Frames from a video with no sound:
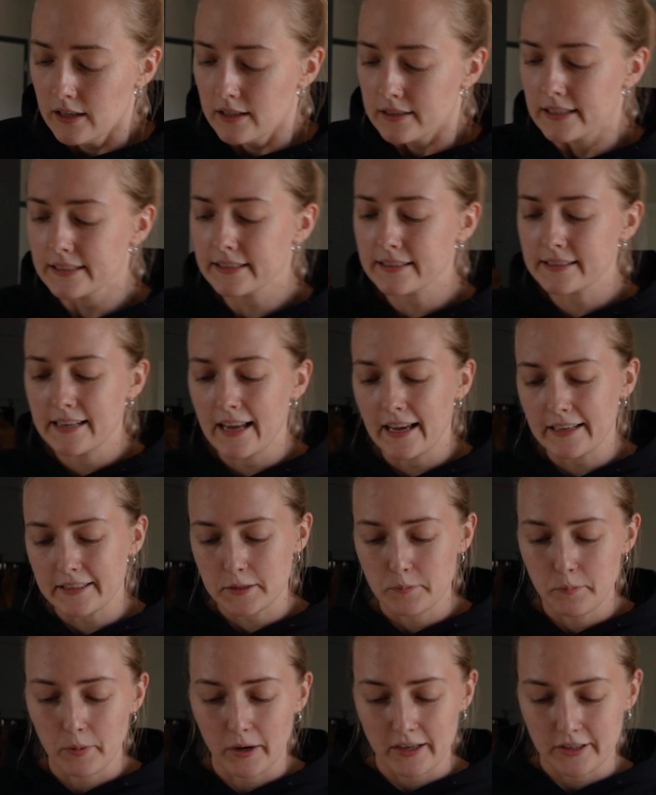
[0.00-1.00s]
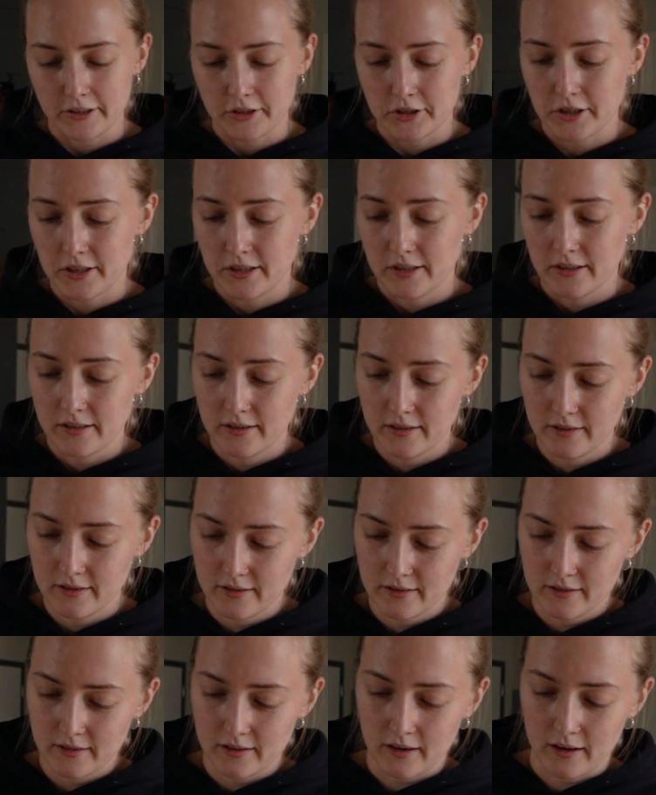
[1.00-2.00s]
This next bunch
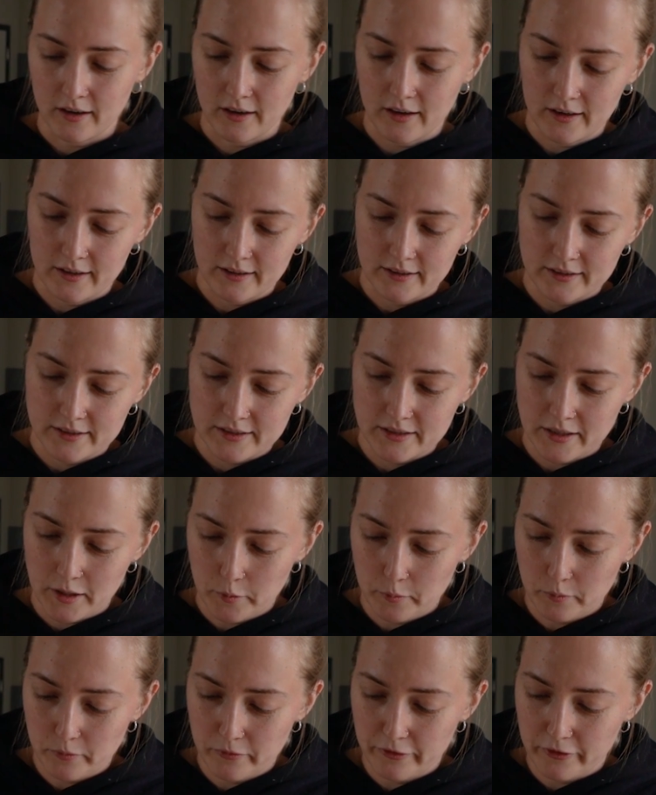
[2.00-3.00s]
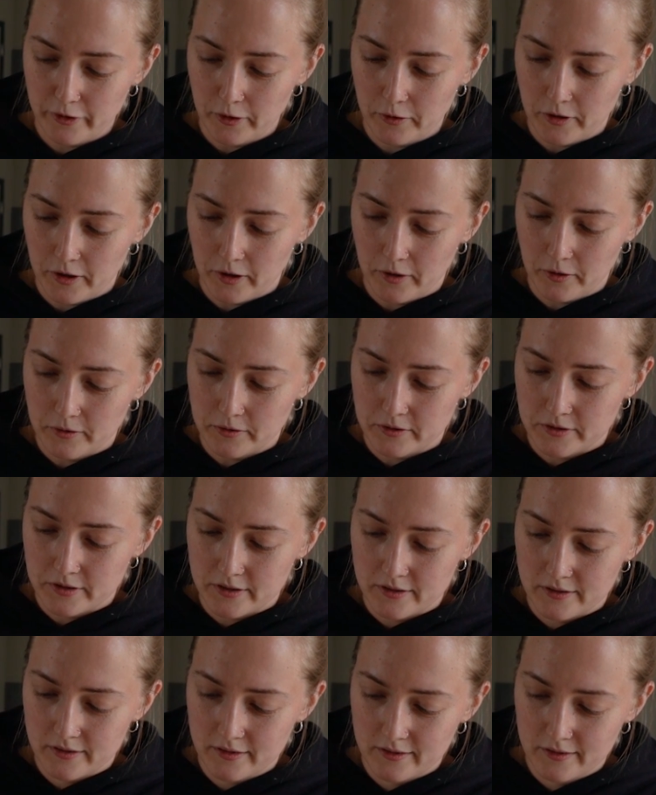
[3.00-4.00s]
are some
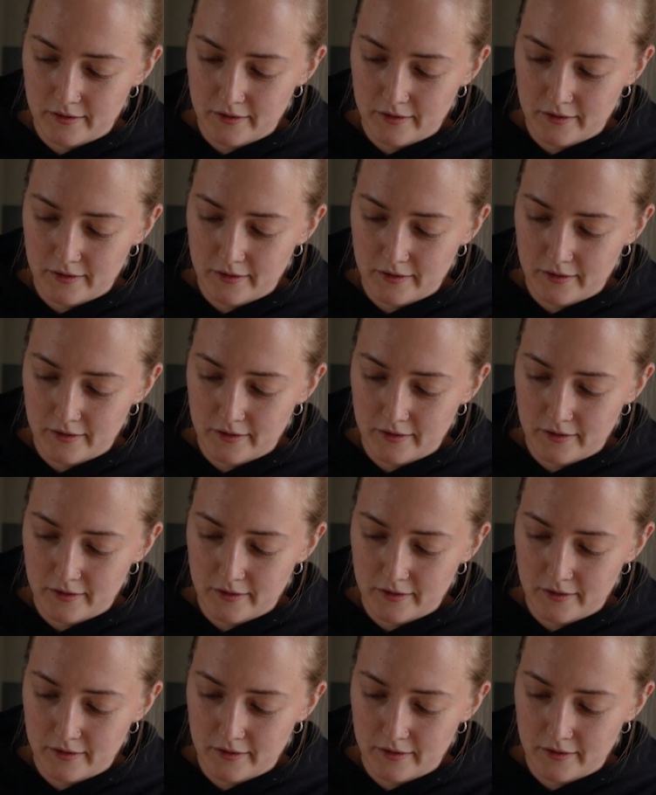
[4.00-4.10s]
photos,